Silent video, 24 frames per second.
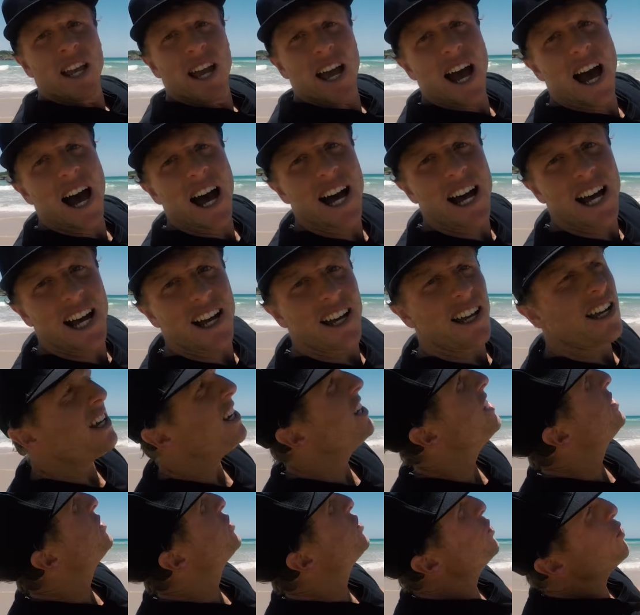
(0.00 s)
are
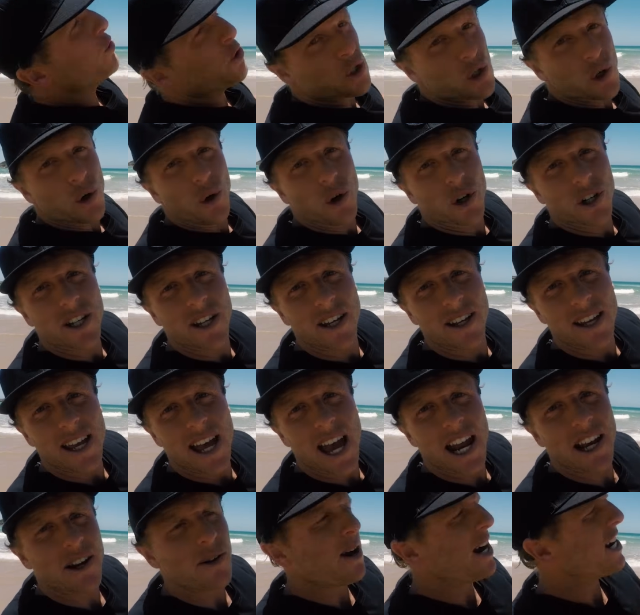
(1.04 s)
too short.
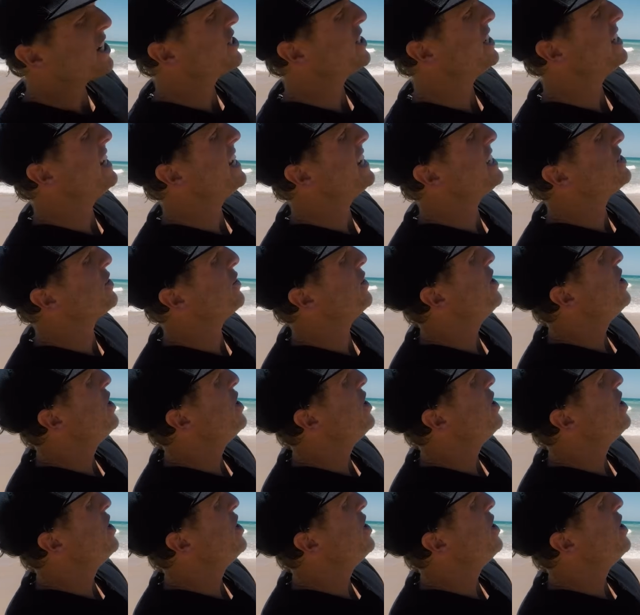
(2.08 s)
And you actually need to